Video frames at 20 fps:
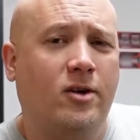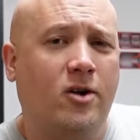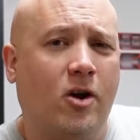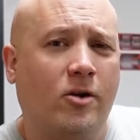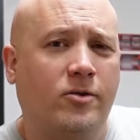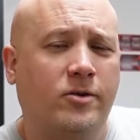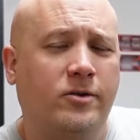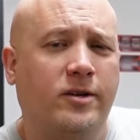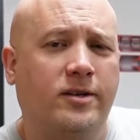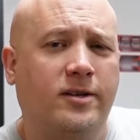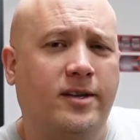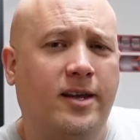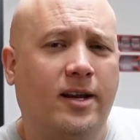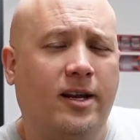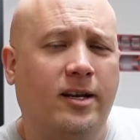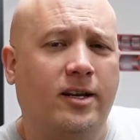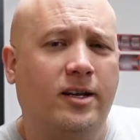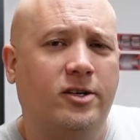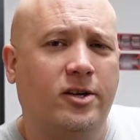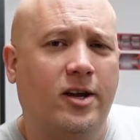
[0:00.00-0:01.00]
cartridges
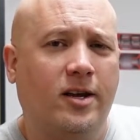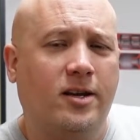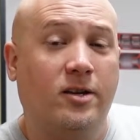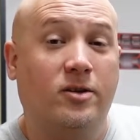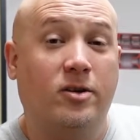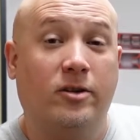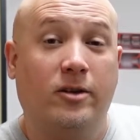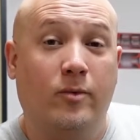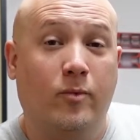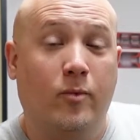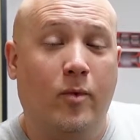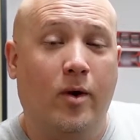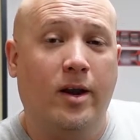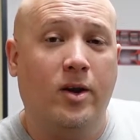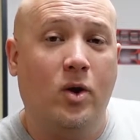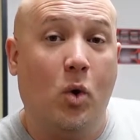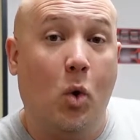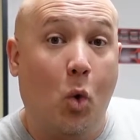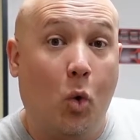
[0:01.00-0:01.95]
getting ejected to the one